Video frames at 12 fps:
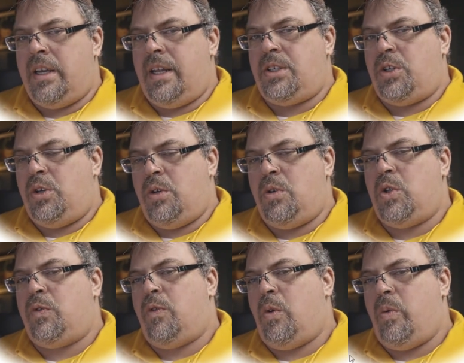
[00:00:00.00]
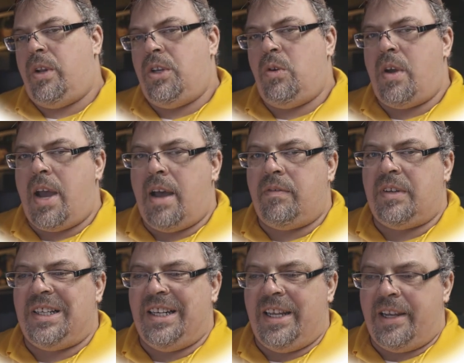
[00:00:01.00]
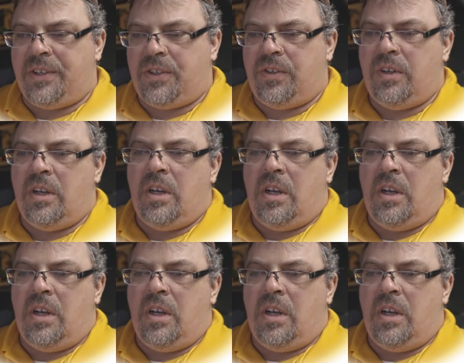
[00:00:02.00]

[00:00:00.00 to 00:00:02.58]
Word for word: It's used for when you have lists